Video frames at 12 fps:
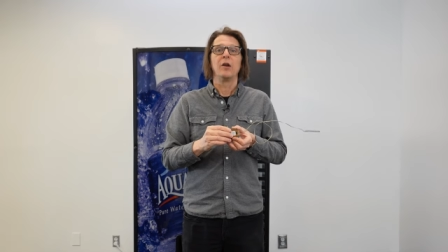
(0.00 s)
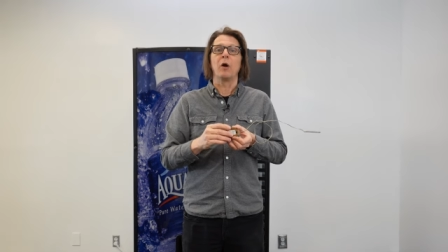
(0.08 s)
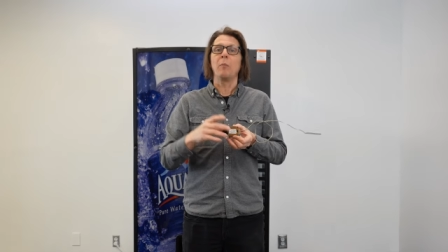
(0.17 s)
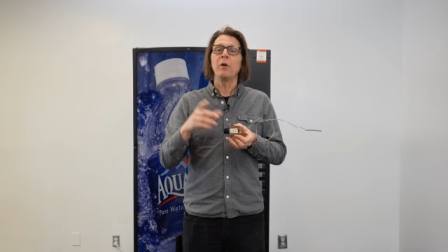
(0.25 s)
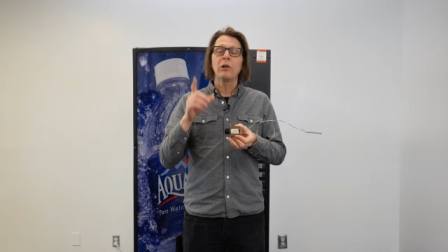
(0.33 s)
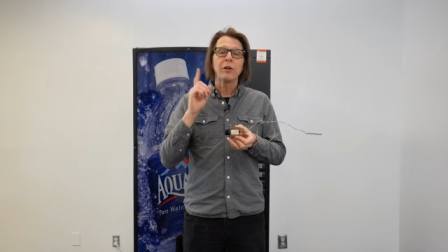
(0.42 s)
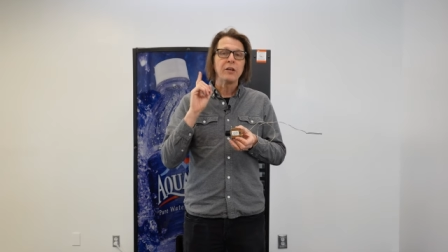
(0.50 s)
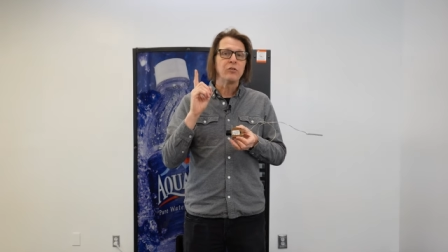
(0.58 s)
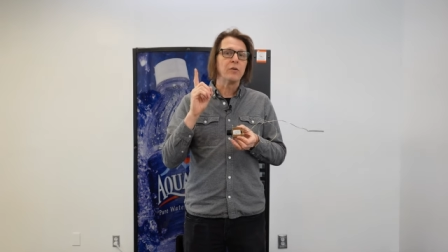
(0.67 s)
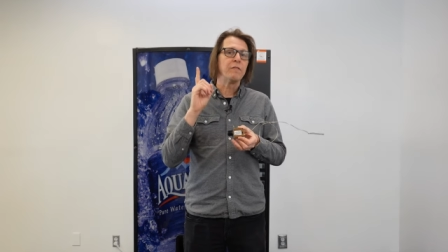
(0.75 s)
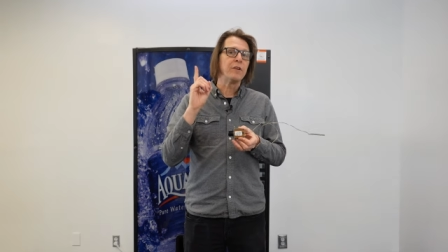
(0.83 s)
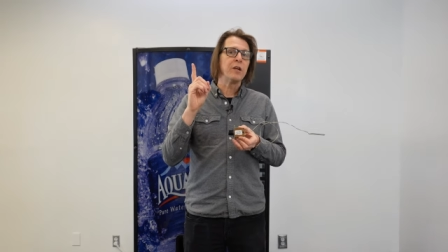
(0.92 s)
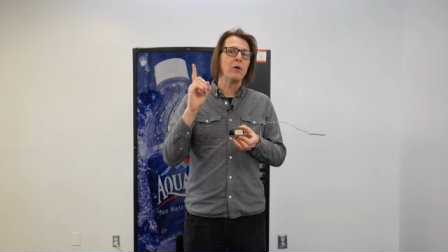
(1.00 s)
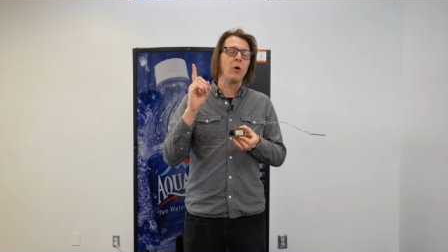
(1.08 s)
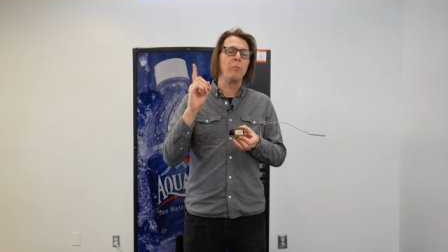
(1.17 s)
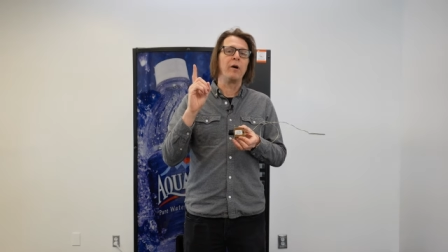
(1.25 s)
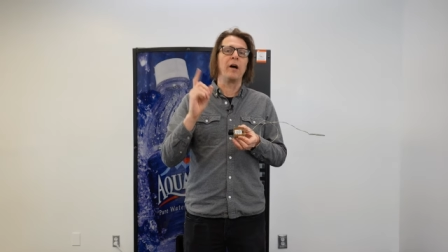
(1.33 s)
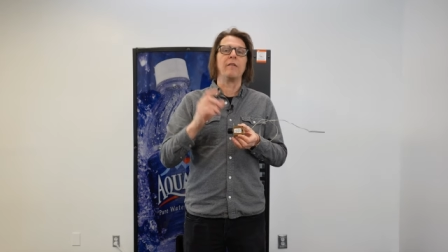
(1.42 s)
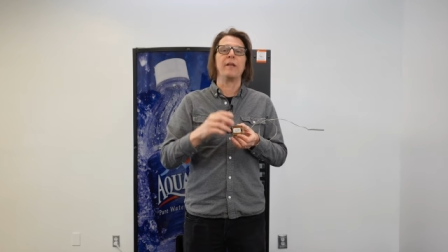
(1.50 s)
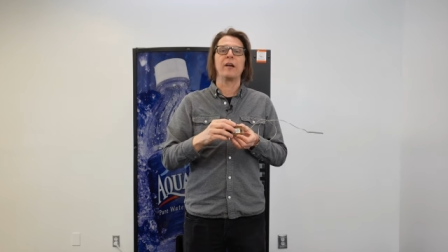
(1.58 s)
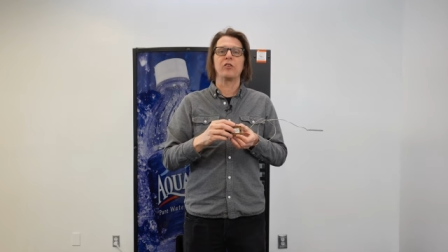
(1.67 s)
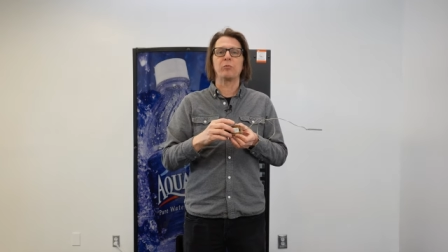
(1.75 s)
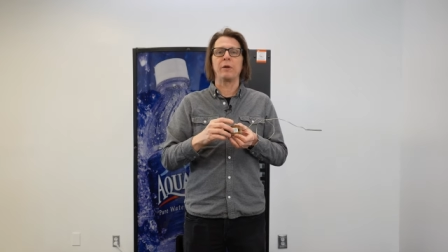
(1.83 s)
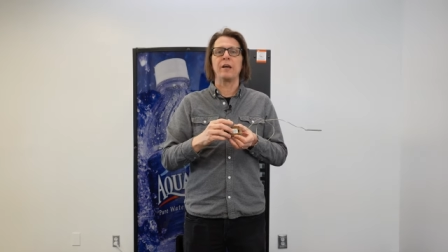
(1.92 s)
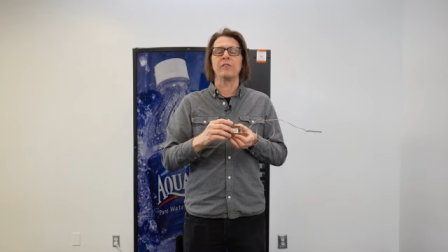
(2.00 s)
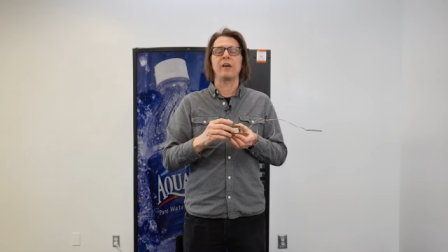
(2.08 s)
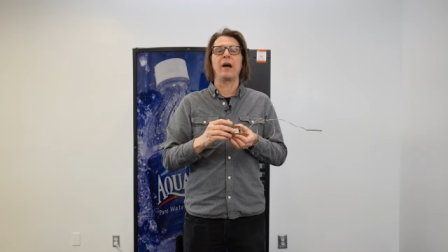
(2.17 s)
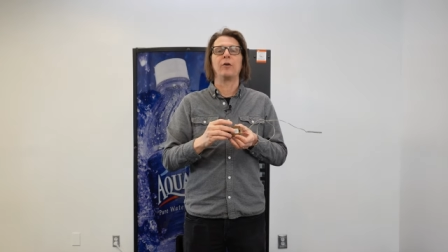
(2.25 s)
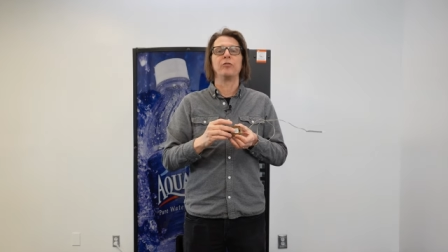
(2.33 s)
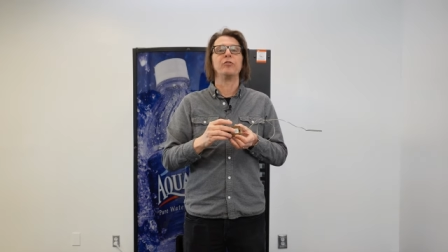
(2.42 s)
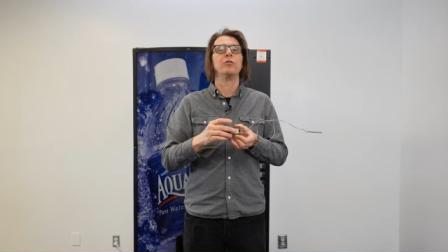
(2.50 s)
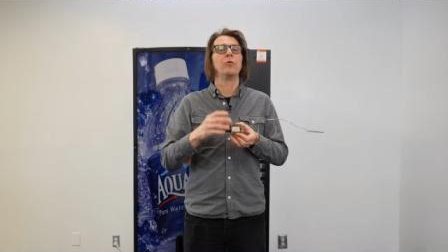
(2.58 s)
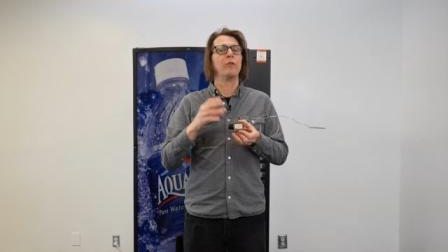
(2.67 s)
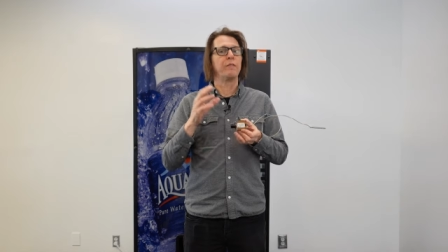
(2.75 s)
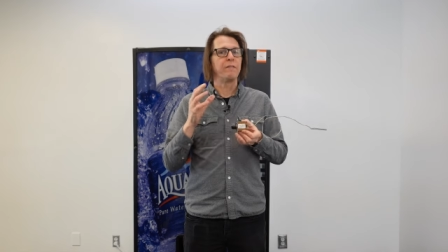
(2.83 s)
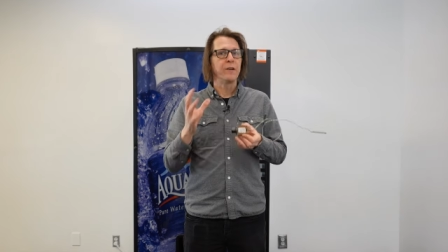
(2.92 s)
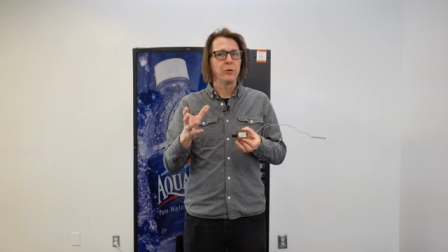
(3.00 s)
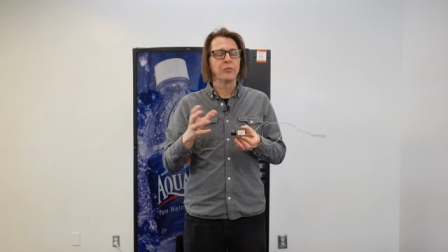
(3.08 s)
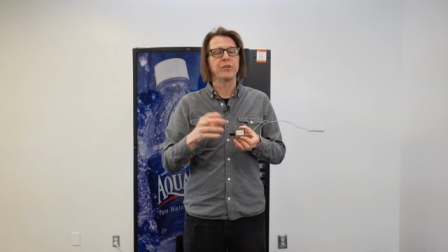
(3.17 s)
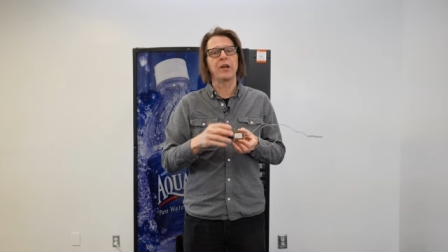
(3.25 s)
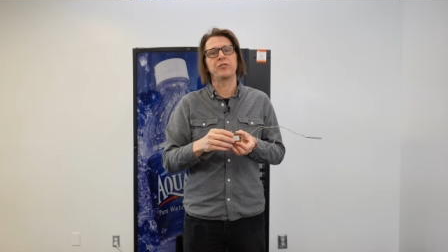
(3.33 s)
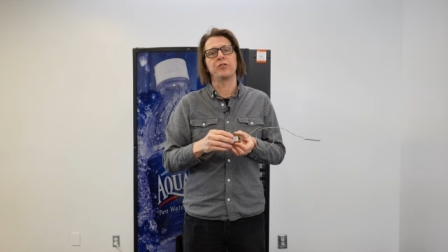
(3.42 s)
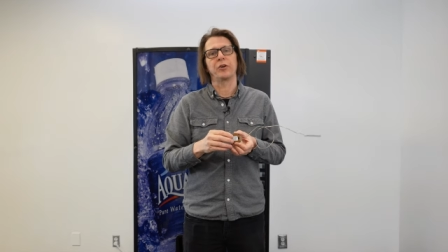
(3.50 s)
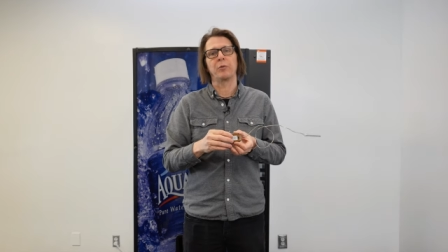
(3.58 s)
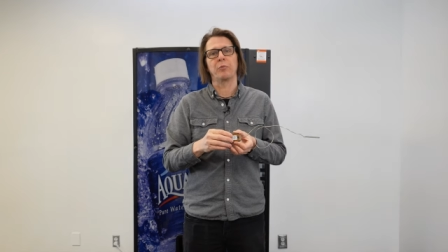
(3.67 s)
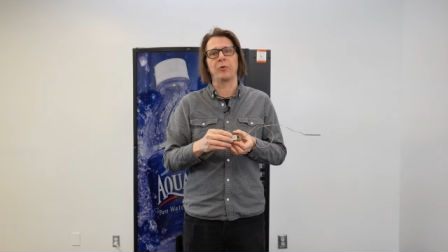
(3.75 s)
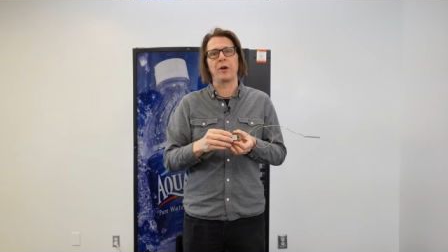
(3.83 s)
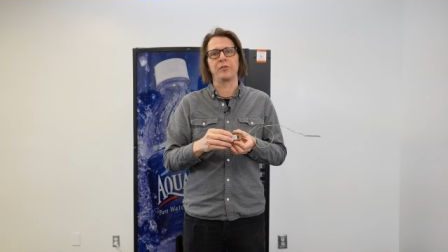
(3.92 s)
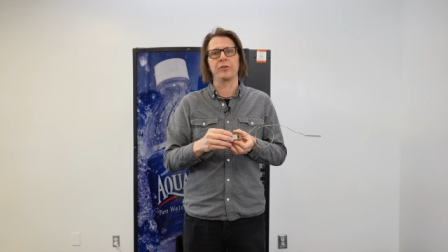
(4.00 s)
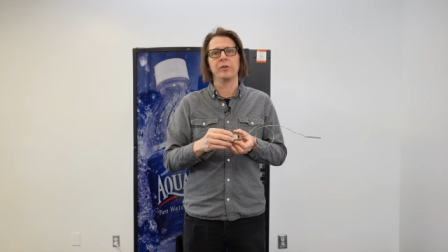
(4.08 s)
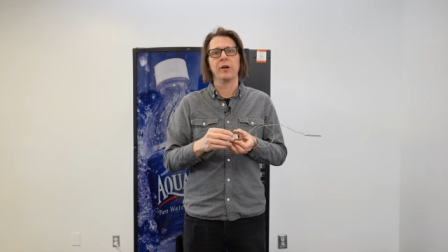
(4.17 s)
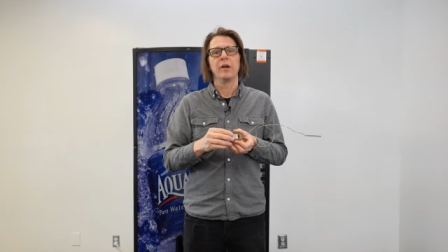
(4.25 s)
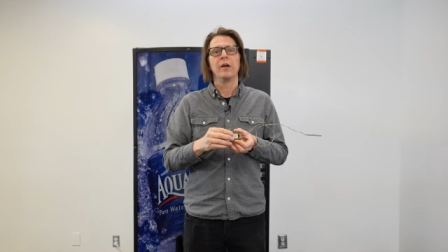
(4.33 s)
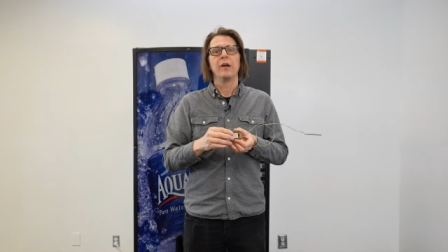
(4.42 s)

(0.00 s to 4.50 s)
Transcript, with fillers: Now I'm going to link to a video above that explains how to field test your compressor